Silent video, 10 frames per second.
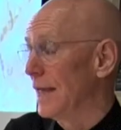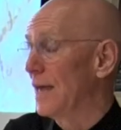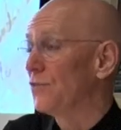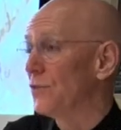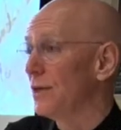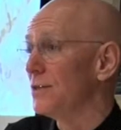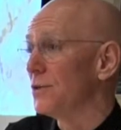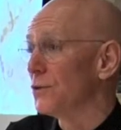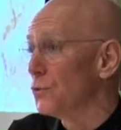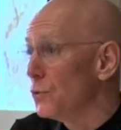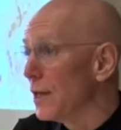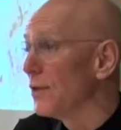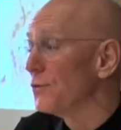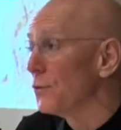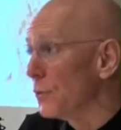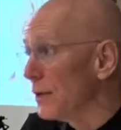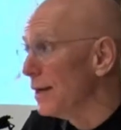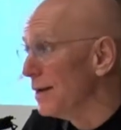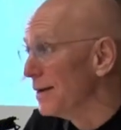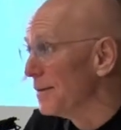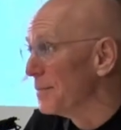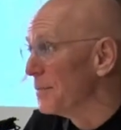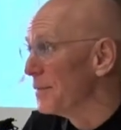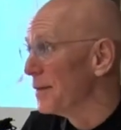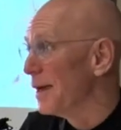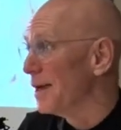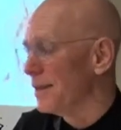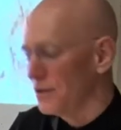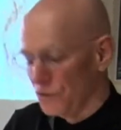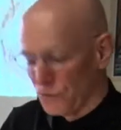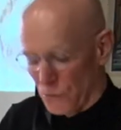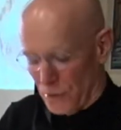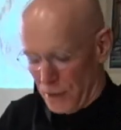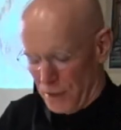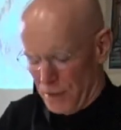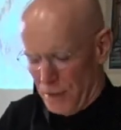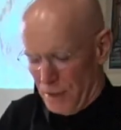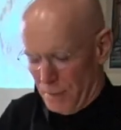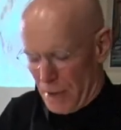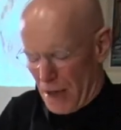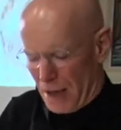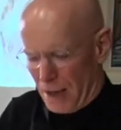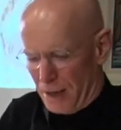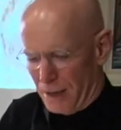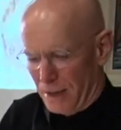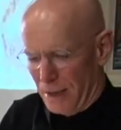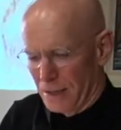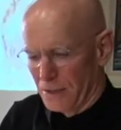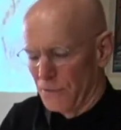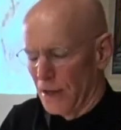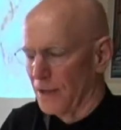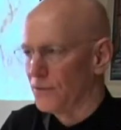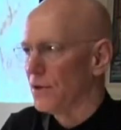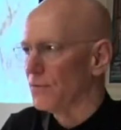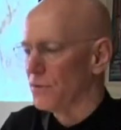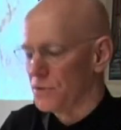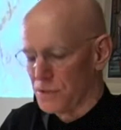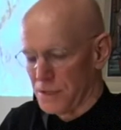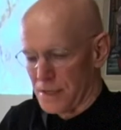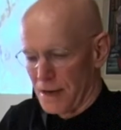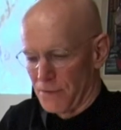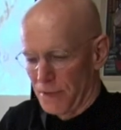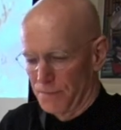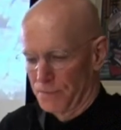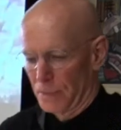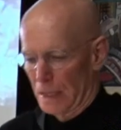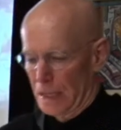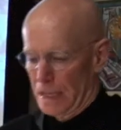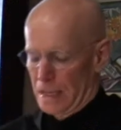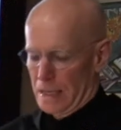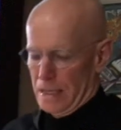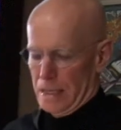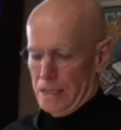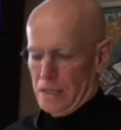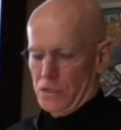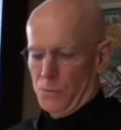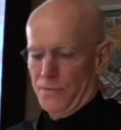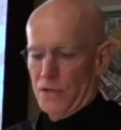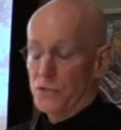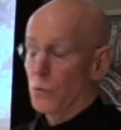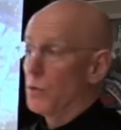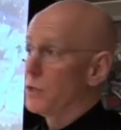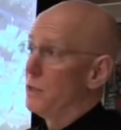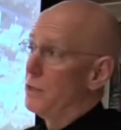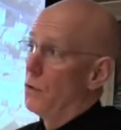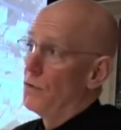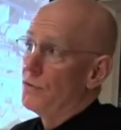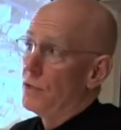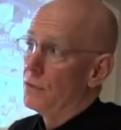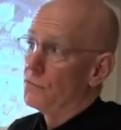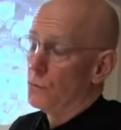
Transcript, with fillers: lasted until 2003 and then destroyed by ill advised efforts to save it. So we've also worked in the holy city of